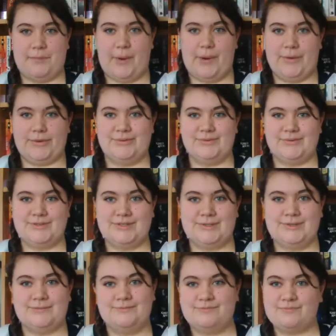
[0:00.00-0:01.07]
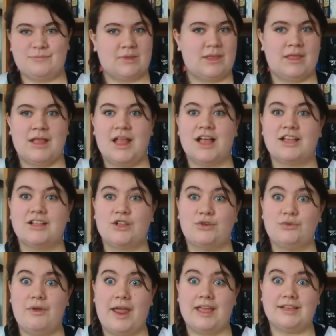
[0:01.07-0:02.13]
Bones.
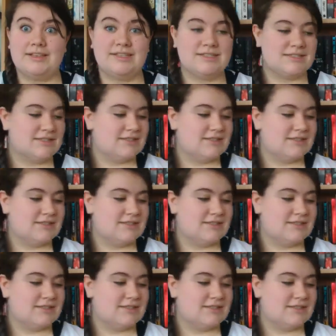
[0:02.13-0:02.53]
Great.